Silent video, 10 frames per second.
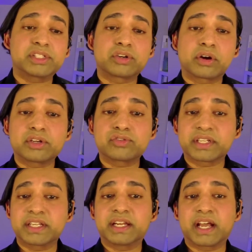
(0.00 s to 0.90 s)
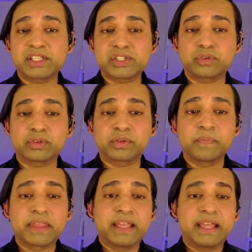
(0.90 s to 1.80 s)
Emily started drinking in high
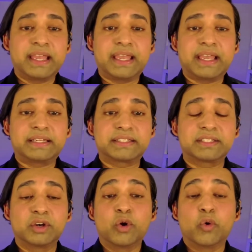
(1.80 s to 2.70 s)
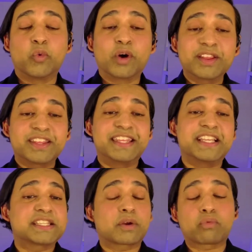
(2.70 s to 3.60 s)
school, and one of
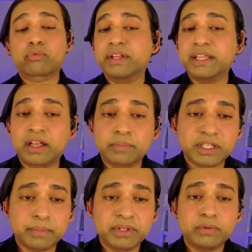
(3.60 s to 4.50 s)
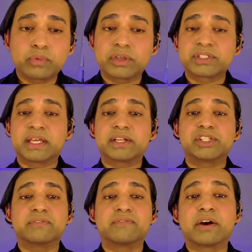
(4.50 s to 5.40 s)
the things that really helped Emily
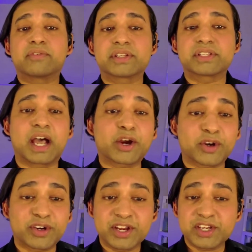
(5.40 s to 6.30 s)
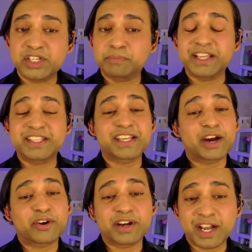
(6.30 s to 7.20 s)
was that she found soccer. She
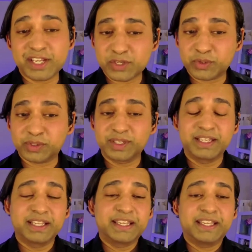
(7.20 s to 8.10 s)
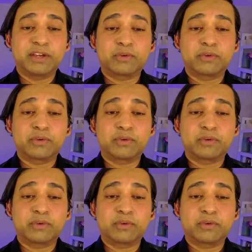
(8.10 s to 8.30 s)
played soccer in high school.